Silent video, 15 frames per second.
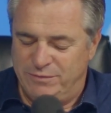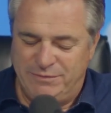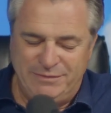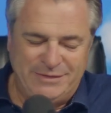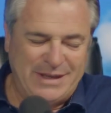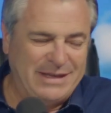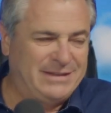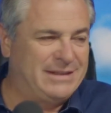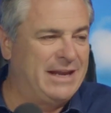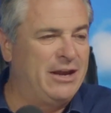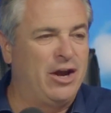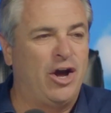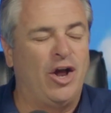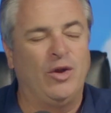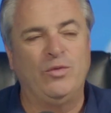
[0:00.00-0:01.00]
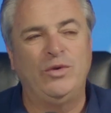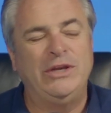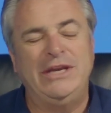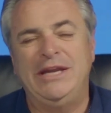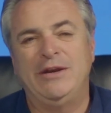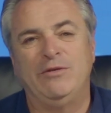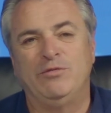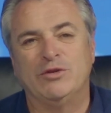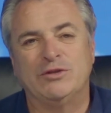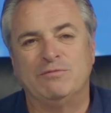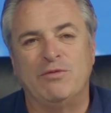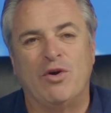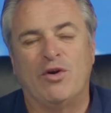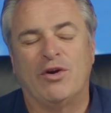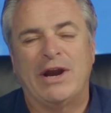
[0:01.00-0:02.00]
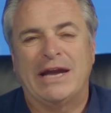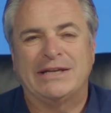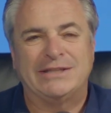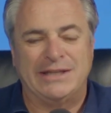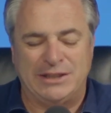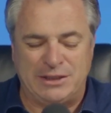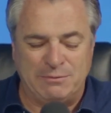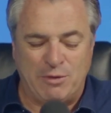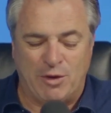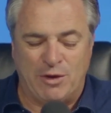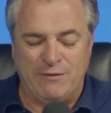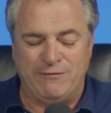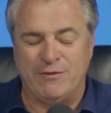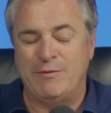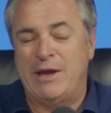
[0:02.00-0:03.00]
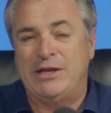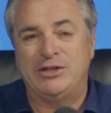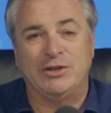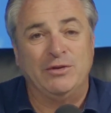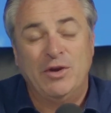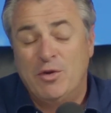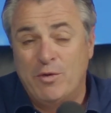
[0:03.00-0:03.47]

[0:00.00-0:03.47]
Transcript: They say all we needed was more access to more information.